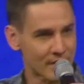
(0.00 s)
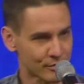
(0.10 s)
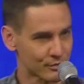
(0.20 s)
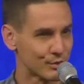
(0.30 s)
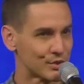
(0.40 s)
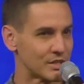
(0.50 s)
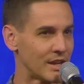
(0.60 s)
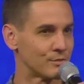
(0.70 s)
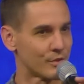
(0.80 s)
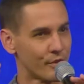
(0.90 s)
got the little
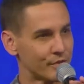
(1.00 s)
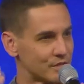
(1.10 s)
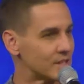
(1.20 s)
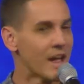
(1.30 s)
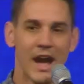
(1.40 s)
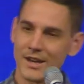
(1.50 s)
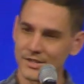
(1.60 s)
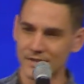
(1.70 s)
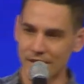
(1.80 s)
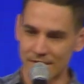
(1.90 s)
stands with all the seeds. I was
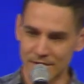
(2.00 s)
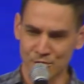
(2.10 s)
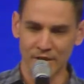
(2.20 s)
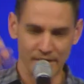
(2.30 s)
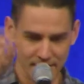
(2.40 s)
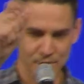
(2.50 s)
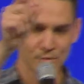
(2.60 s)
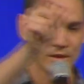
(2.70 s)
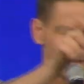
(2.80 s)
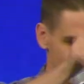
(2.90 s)
just like, this one and this
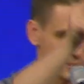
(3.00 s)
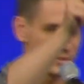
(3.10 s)
one and this